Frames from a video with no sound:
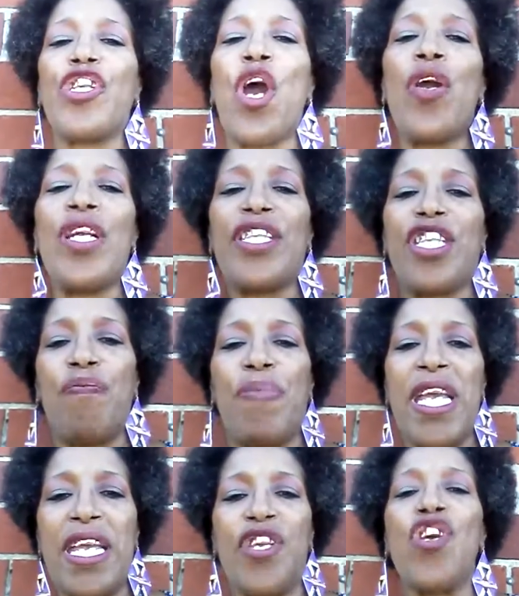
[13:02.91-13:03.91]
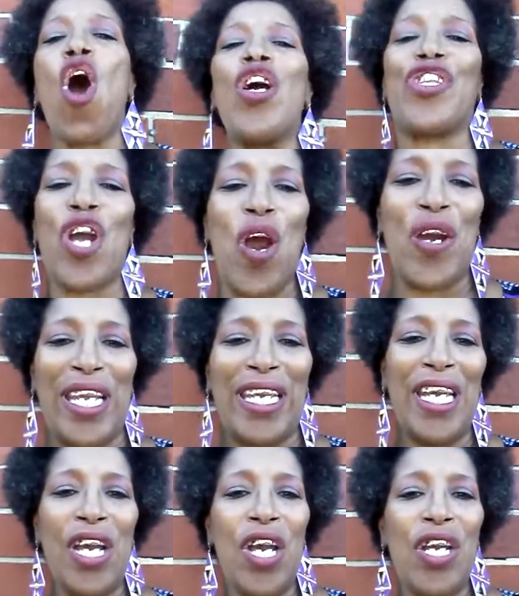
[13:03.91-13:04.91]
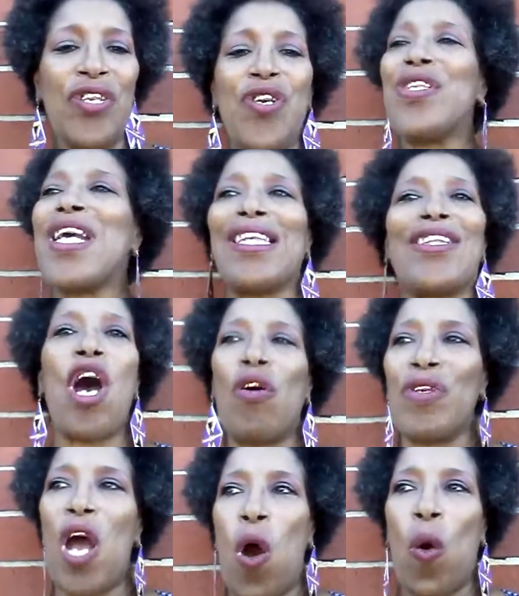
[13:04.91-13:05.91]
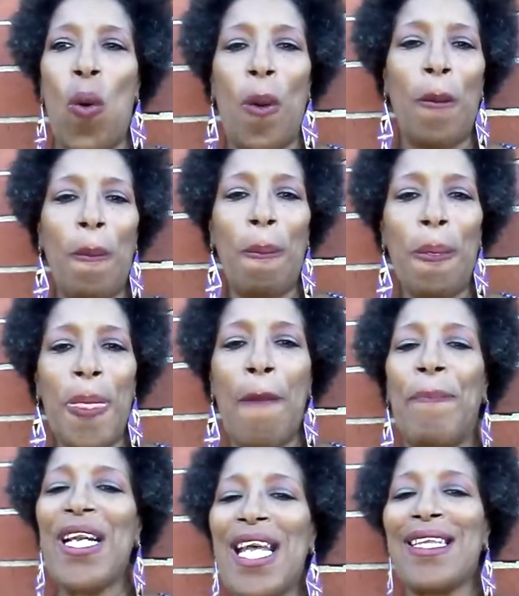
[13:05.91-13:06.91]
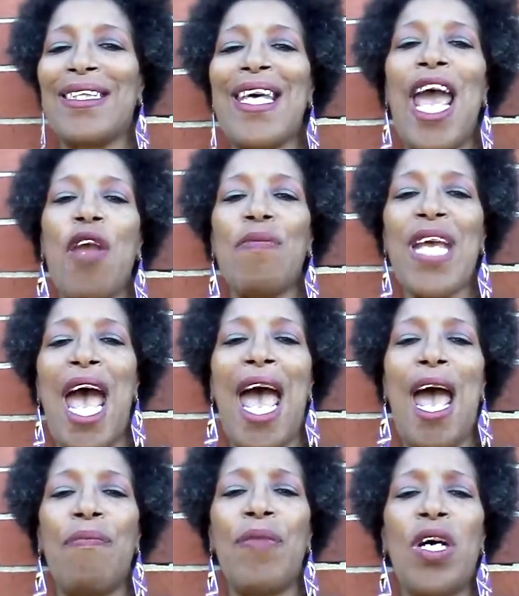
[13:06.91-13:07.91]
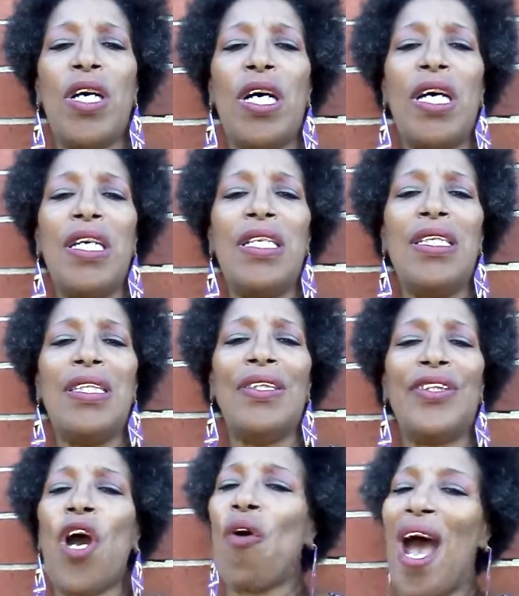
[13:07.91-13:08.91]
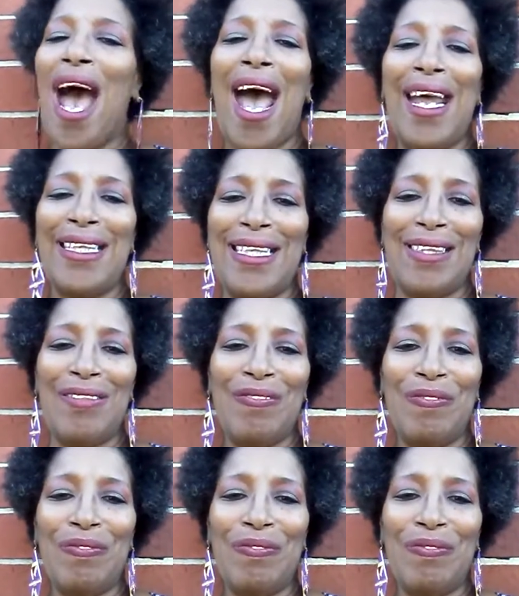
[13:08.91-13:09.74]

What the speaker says: the journey to be your journey. You just don't know. But at the same time, don't hide it.